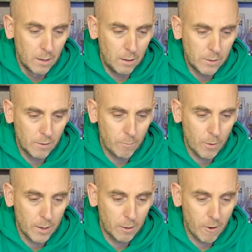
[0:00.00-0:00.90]
Elusive
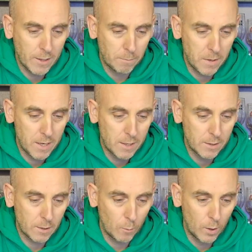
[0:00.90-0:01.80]
Brewing creates
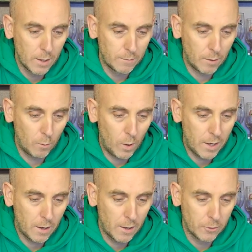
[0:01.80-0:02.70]
beers with
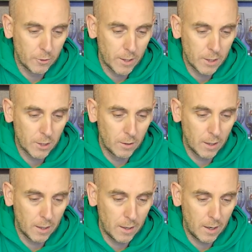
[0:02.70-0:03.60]
one eye on
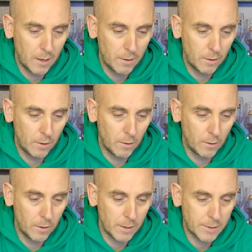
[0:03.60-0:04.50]
tradition and the other
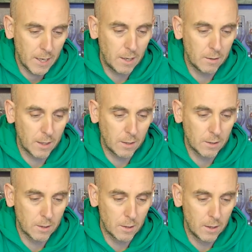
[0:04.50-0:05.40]
on taking
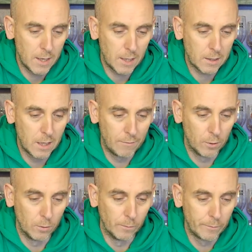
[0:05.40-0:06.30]
things to the next
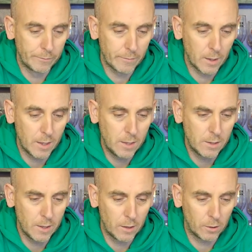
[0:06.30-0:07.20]
level.
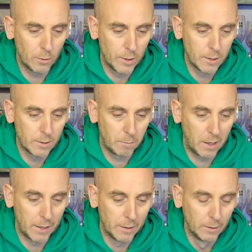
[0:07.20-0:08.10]
Insert coin to
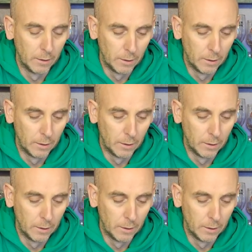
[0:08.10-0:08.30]
play.